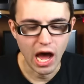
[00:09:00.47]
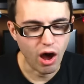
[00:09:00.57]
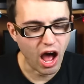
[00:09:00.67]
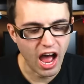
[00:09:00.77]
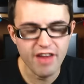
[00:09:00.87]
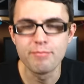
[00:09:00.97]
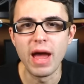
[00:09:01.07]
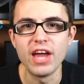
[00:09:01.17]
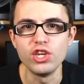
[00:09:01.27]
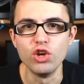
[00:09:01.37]
Now, I
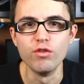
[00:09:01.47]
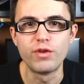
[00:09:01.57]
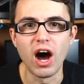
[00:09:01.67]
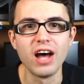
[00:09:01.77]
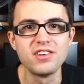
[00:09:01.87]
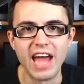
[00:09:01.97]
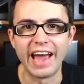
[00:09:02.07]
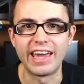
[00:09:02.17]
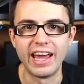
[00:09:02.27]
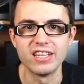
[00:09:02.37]
bet you've gone
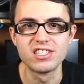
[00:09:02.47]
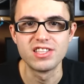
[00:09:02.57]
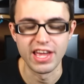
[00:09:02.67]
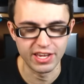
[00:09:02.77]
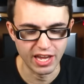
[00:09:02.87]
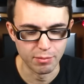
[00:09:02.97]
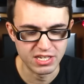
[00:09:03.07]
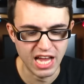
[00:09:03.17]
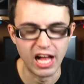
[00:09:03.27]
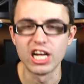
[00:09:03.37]
decades thinking
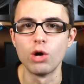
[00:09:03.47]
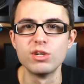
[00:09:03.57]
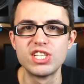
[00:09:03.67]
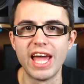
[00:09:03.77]
Metallica was